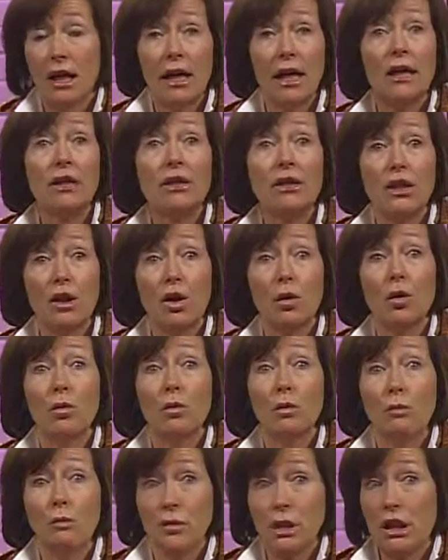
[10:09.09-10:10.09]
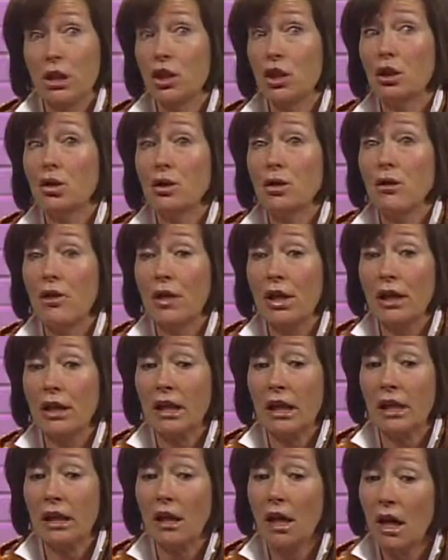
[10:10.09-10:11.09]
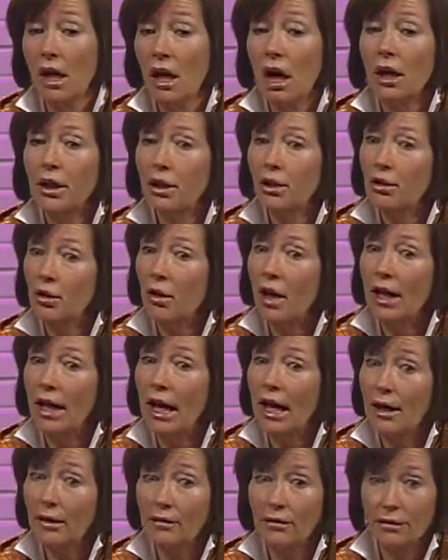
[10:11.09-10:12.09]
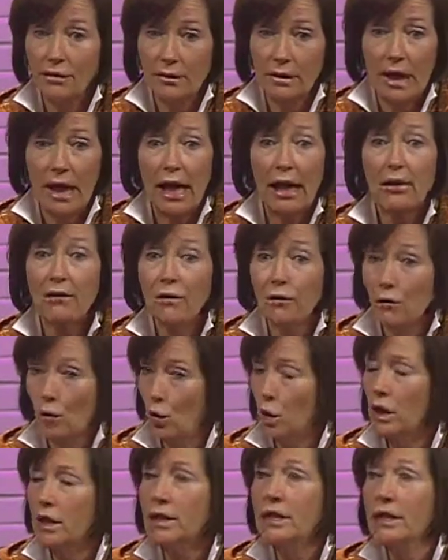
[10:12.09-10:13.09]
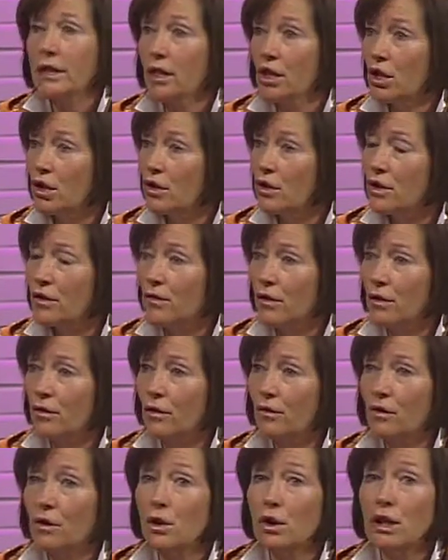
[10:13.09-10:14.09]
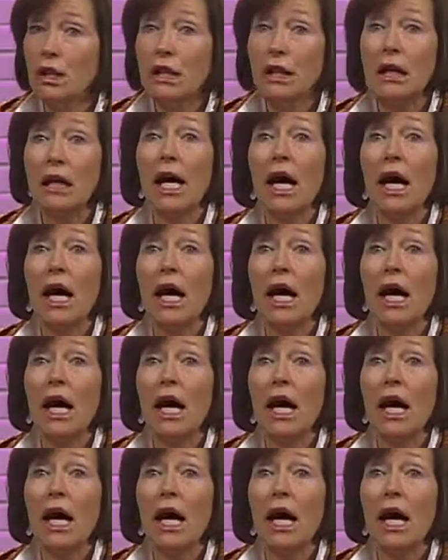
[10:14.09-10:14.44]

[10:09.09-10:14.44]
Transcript: And so teachers are thinking, you know, I have, I have four and six years of university.